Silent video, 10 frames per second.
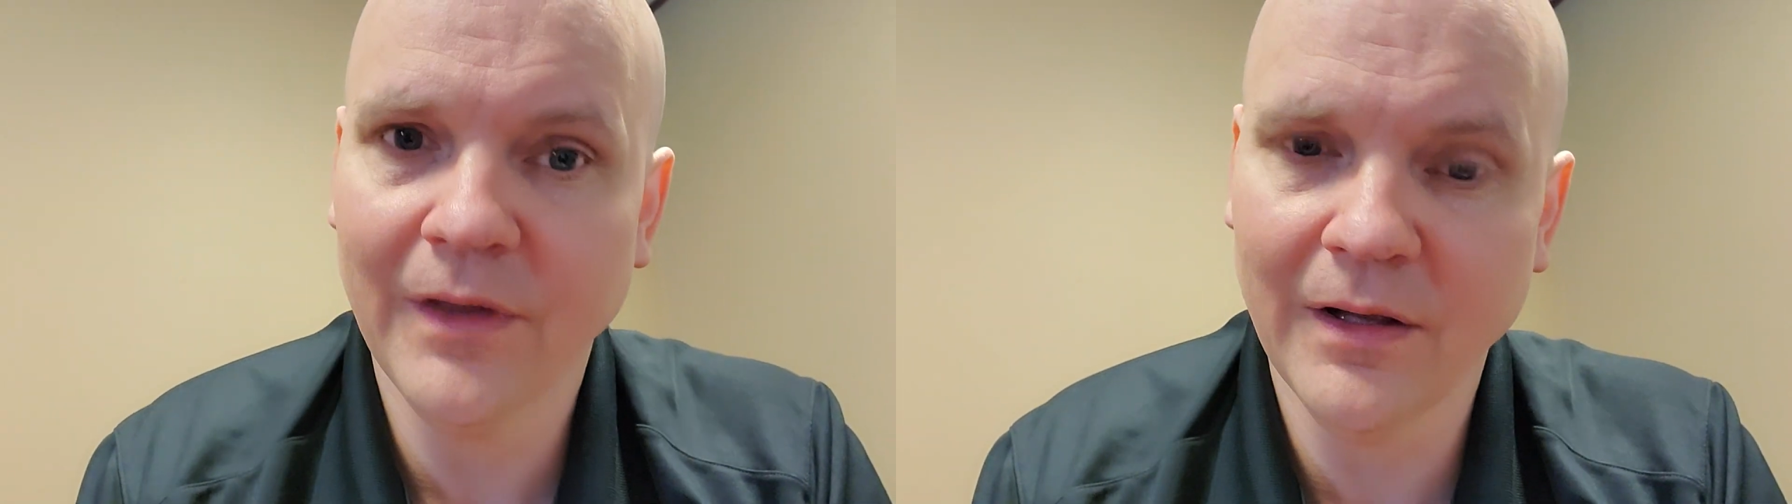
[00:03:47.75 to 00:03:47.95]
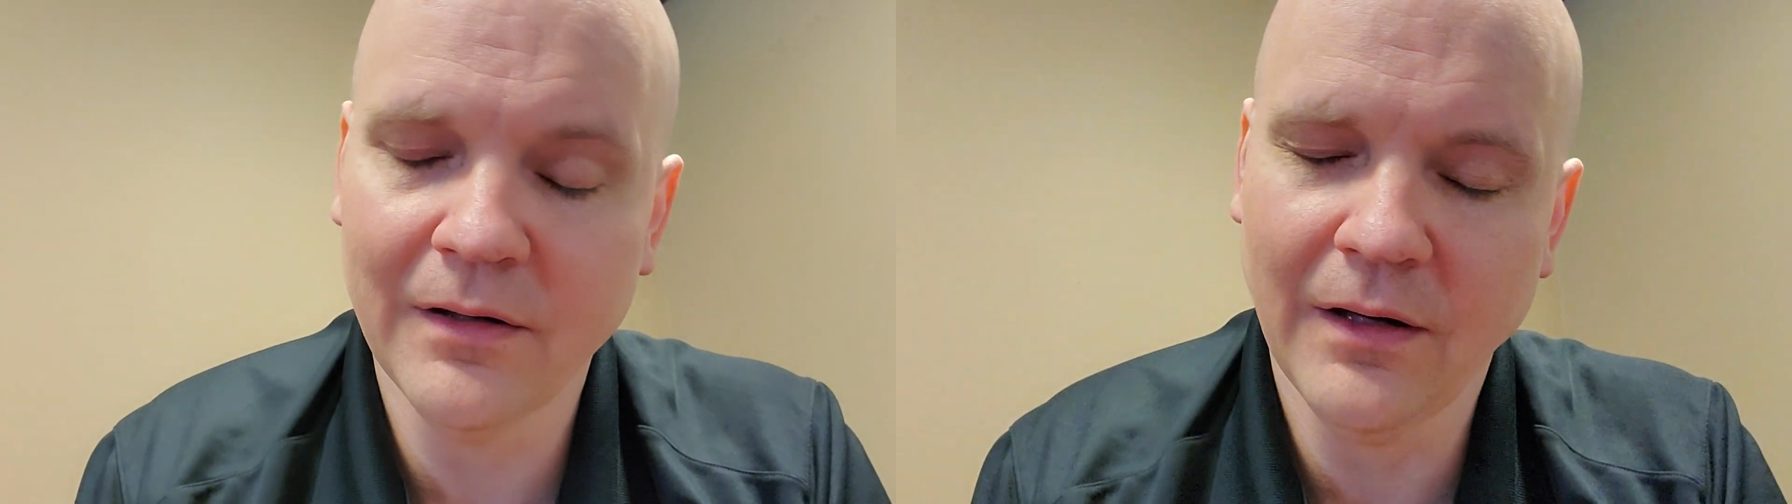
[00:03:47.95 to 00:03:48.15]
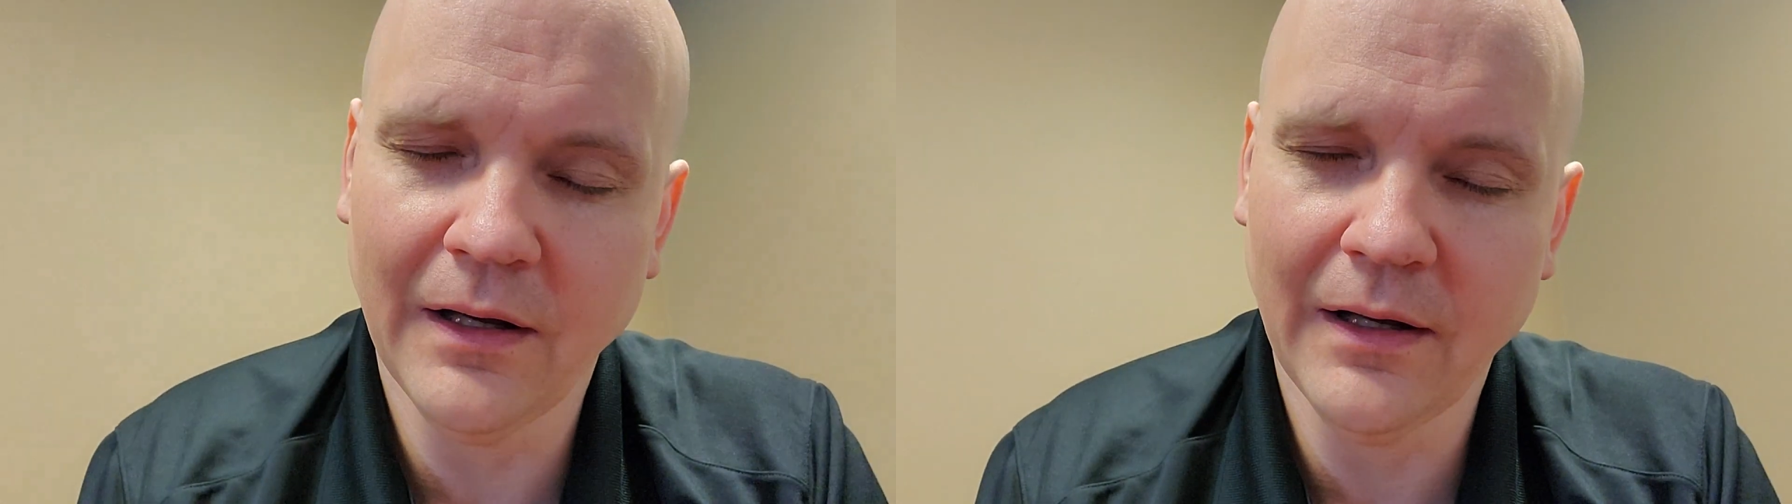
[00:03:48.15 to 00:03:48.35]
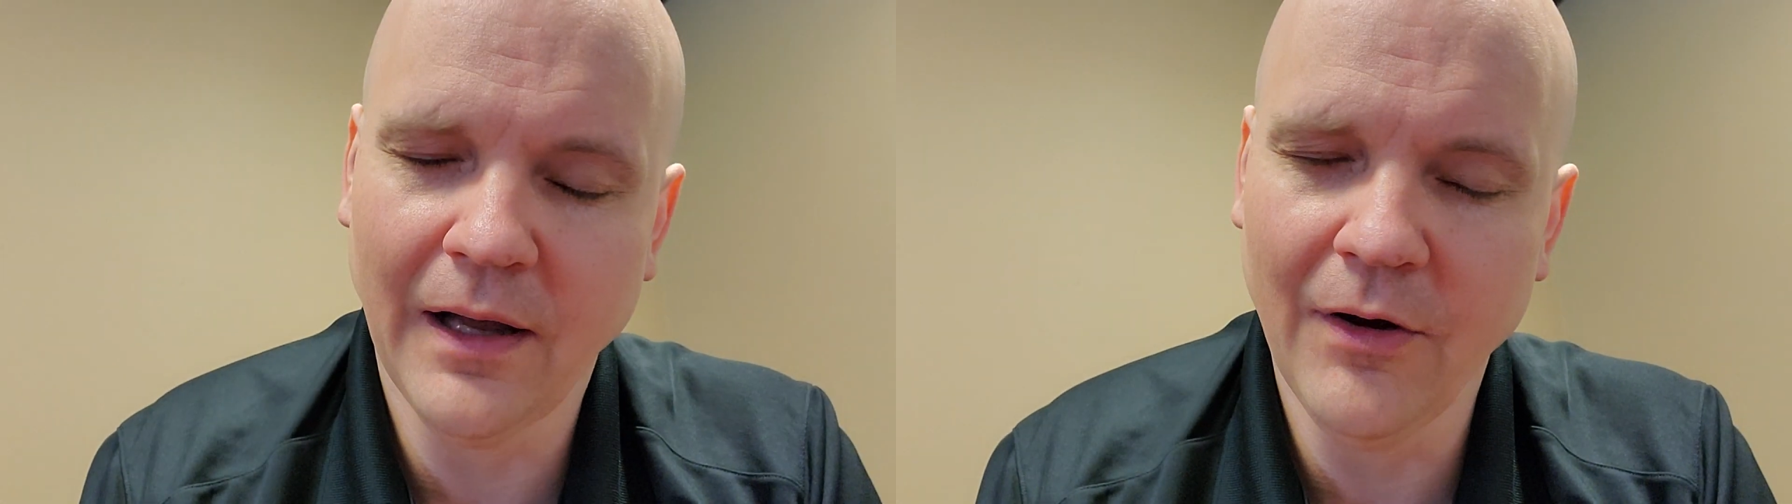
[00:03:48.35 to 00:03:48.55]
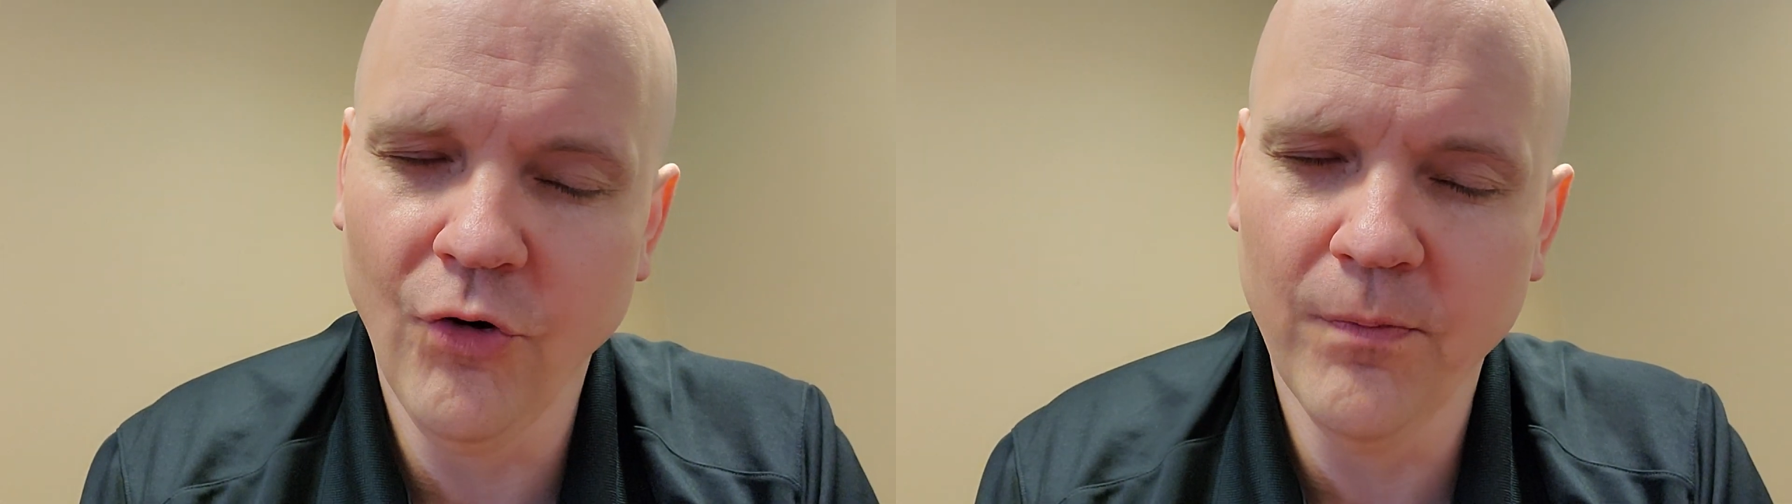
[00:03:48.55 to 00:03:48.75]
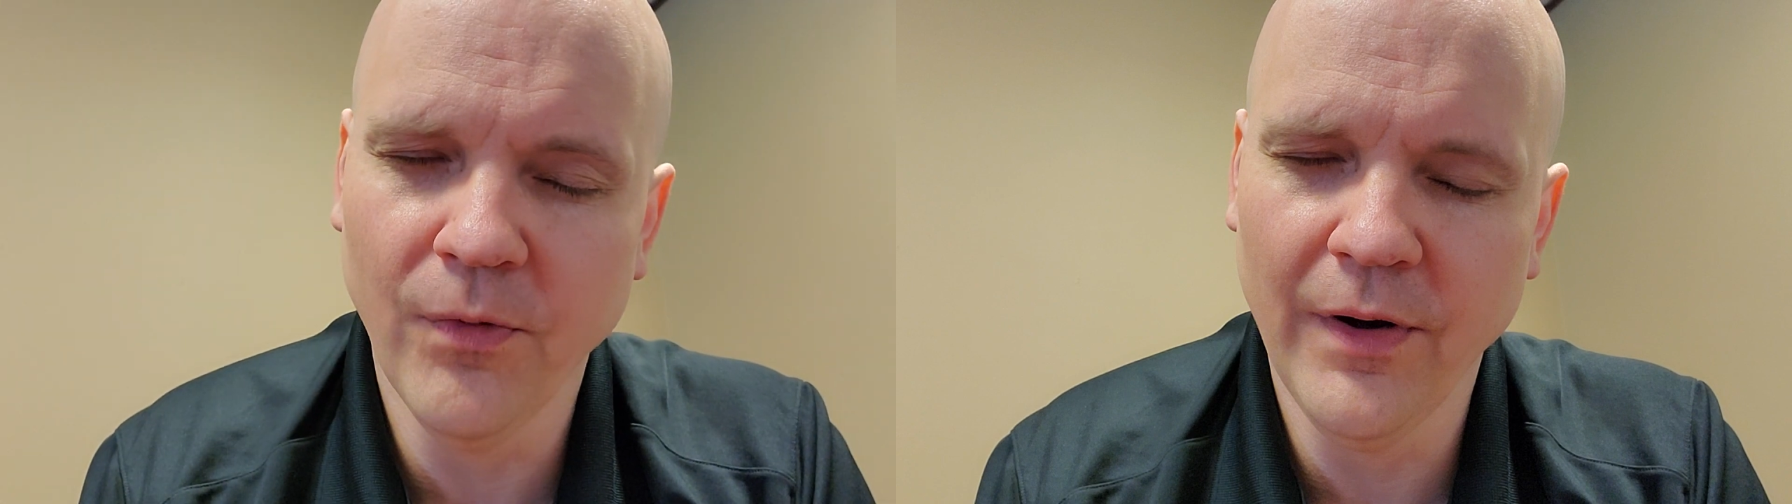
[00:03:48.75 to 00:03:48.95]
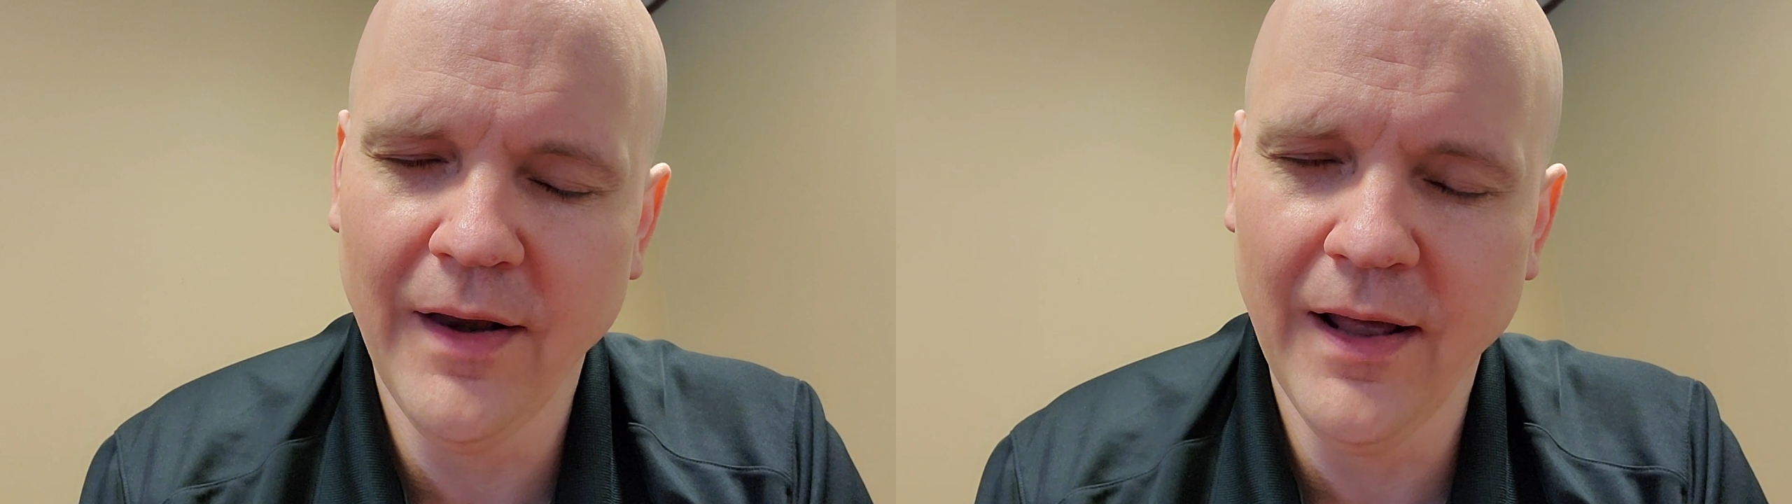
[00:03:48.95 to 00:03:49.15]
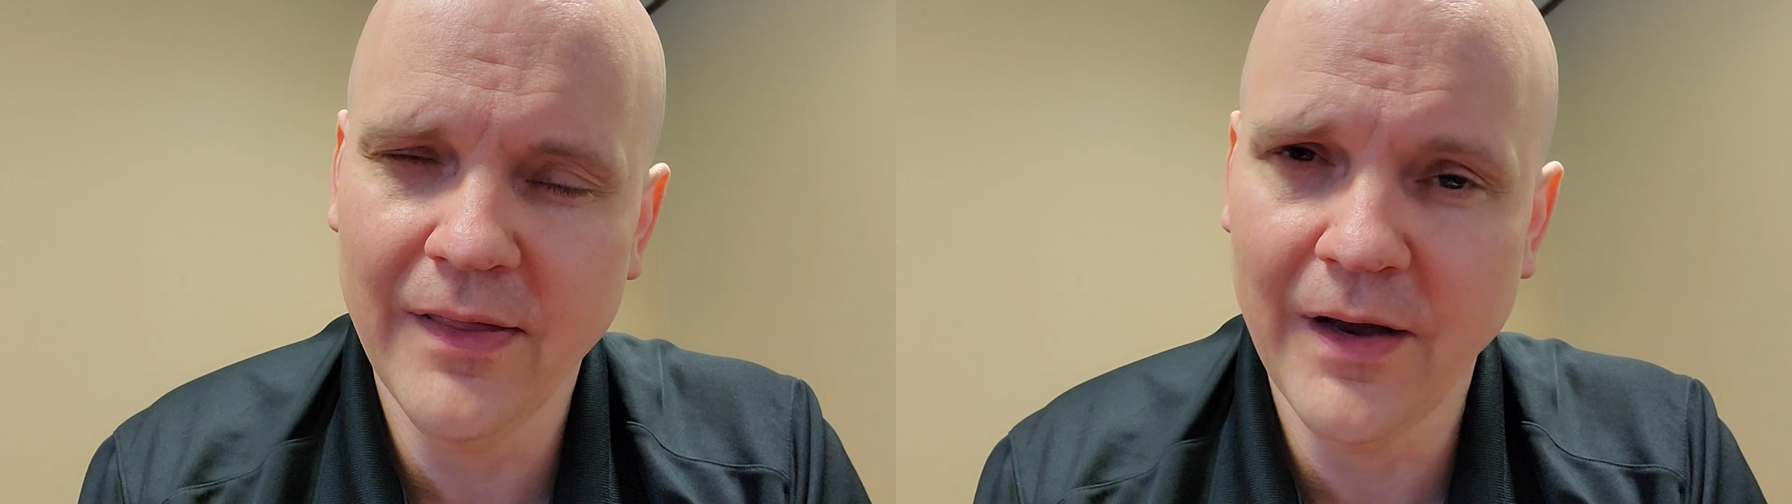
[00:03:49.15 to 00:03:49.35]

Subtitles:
And I hope one day